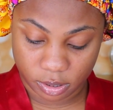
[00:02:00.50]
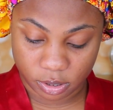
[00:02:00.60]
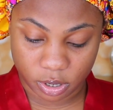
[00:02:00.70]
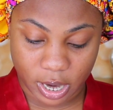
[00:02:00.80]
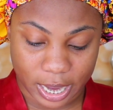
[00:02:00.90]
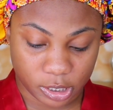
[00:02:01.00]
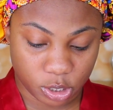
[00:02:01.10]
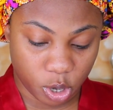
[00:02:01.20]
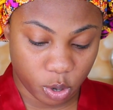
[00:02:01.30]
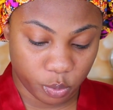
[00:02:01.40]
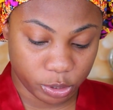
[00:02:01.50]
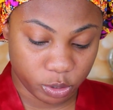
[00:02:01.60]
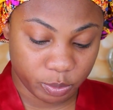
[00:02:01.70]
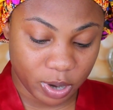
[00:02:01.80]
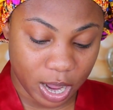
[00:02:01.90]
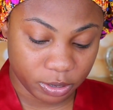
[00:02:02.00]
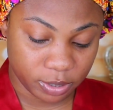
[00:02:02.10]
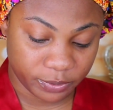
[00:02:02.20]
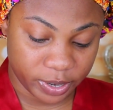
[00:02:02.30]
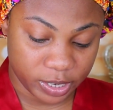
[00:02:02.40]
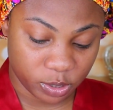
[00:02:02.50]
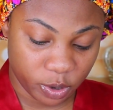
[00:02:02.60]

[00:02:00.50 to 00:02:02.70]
you guys know we do brows first